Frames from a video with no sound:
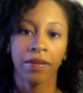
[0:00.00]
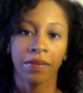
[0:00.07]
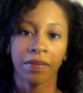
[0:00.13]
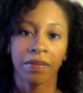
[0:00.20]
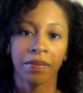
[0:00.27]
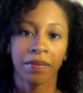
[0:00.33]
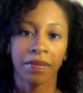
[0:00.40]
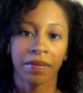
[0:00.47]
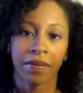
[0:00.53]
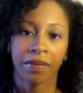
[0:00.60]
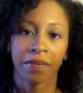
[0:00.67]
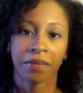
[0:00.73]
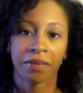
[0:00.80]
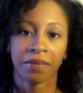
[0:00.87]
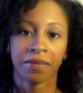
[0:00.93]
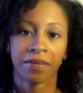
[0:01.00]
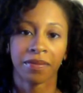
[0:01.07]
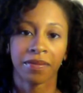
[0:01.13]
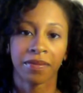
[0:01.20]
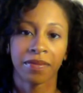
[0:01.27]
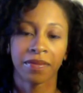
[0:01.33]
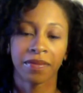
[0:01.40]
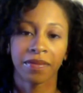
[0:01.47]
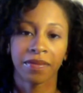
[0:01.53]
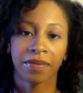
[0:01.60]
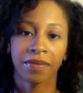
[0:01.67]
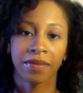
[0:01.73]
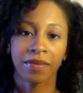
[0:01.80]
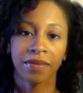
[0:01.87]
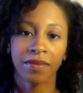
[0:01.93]

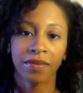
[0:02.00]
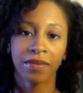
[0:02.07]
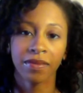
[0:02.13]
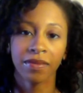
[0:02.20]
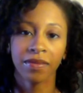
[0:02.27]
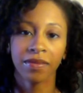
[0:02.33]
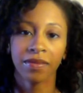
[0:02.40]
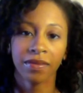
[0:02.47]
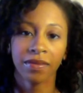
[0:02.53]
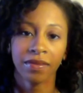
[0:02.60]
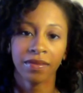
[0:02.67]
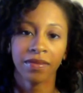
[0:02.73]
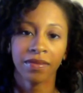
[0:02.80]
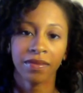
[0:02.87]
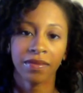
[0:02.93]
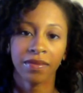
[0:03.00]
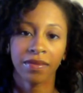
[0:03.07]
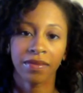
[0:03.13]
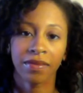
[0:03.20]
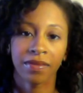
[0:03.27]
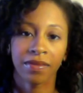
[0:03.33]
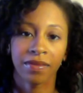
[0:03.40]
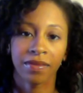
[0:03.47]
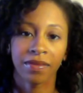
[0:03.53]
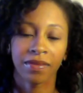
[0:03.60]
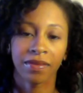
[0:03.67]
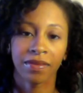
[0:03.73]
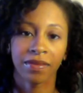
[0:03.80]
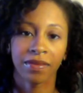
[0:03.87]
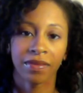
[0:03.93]

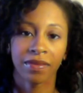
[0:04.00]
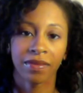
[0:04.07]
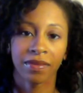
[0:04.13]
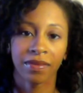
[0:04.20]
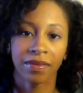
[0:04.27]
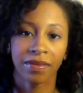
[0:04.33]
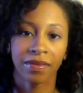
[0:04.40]
(not speaking)